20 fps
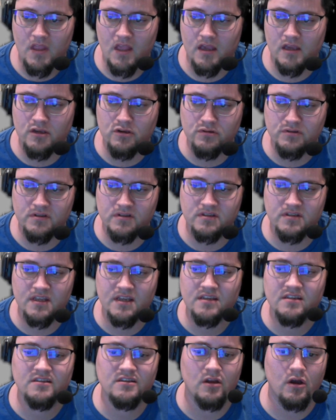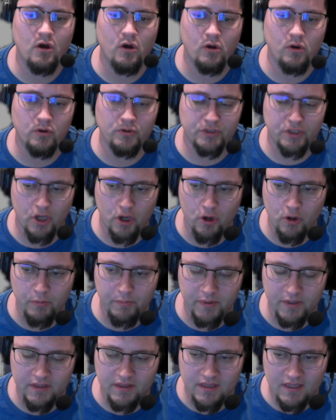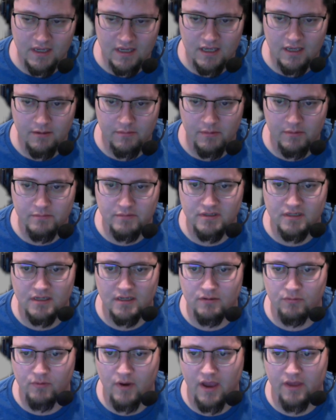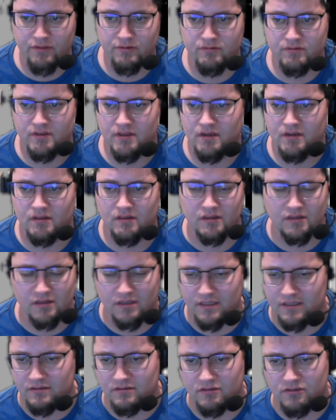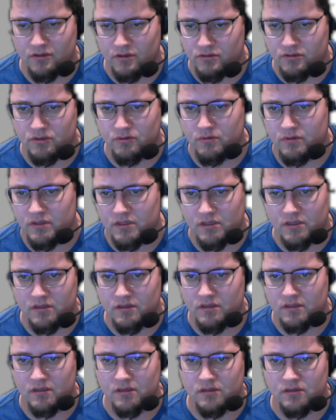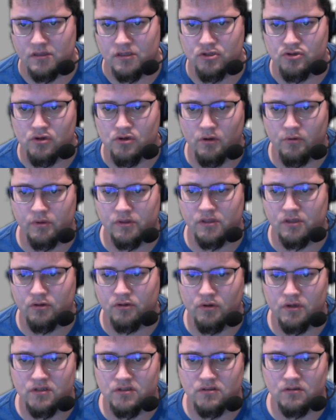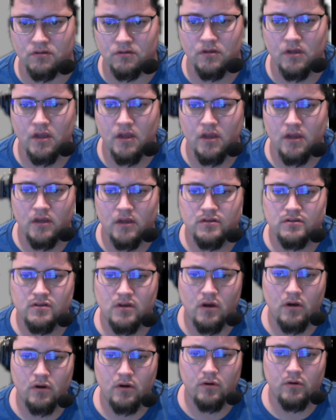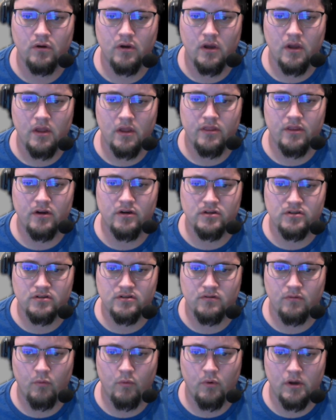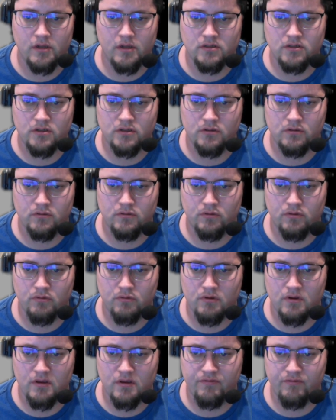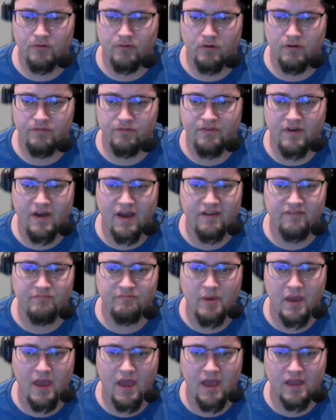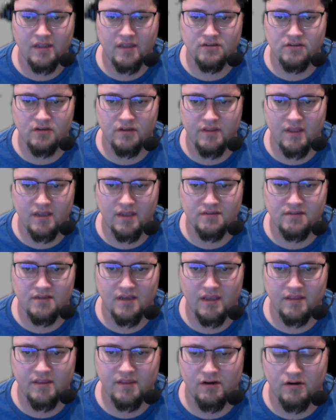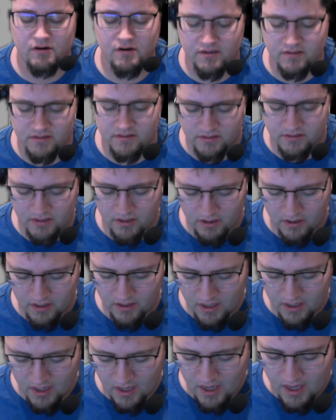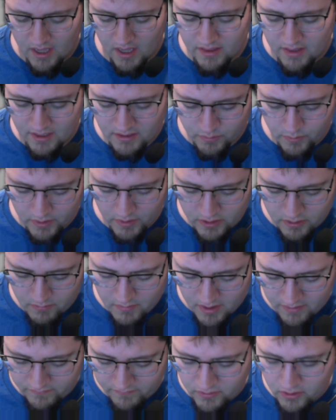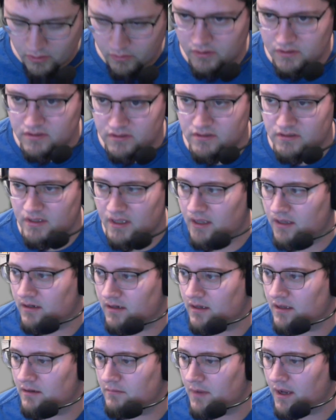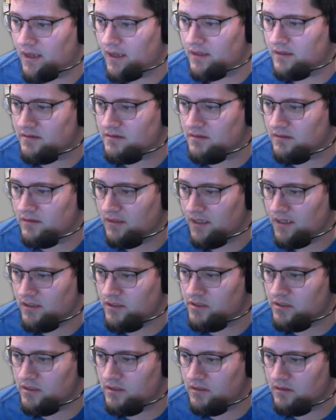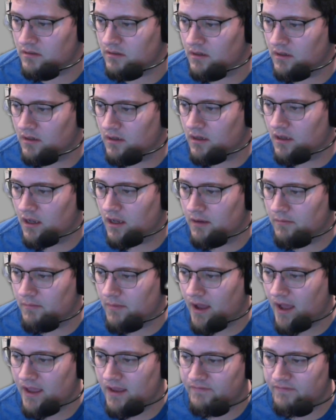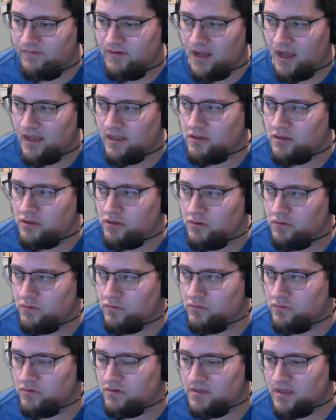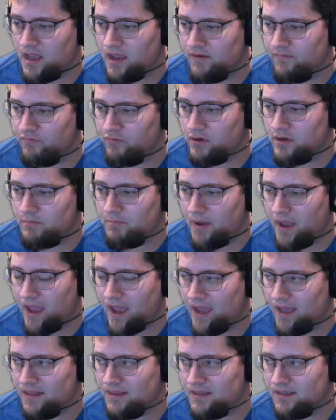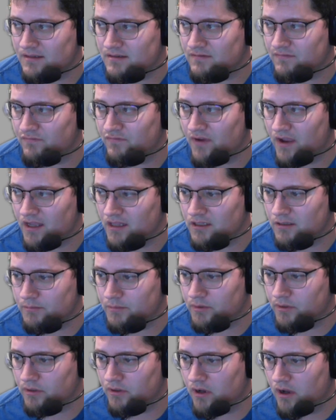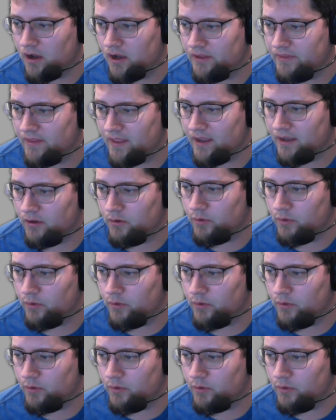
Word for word: it uses this to hold open the EMMC rather than you know doing the, the, the trick with the crystal. So there's one, two, three, four, five pads on that side that are necessary, and that's why you may have noticed that in my installation, um, I have not used every pad that's available on that